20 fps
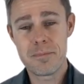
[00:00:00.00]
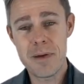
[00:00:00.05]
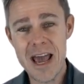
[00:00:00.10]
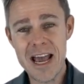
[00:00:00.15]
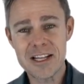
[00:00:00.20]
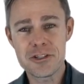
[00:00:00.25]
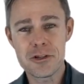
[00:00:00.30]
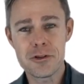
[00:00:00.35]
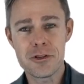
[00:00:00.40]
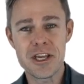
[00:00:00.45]

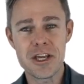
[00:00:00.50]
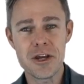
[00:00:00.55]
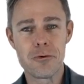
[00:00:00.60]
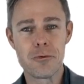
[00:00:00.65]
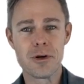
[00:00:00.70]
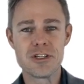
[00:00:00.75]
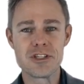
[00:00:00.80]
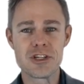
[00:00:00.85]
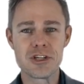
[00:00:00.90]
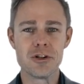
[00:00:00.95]
back to the
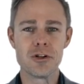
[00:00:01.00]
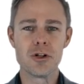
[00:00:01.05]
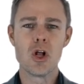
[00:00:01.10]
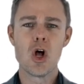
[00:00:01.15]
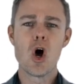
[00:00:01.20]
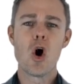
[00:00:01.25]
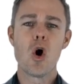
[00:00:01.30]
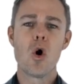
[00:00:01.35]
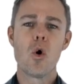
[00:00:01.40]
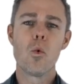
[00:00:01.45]

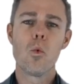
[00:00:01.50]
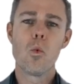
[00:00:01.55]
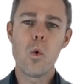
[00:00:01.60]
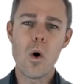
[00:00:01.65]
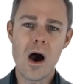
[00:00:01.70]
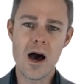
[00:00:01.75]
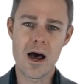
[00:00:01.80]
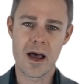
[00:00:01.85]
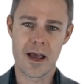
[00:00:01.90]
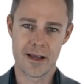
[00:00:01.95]
original
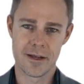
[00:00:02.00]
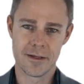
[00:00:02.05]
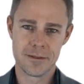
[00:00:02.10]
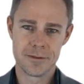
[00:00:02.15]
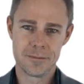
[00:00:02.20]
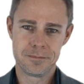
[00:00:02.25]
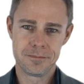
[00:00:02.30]
why.